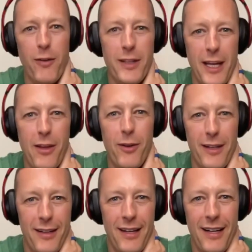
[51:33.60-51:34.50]
together
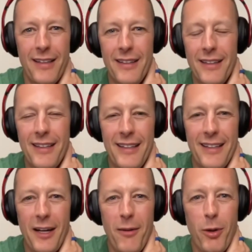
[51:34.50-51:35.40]
in uh, in
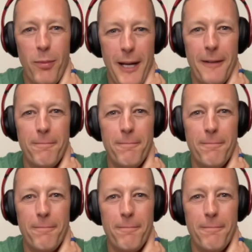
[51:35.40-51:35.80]
Humboldt Bay.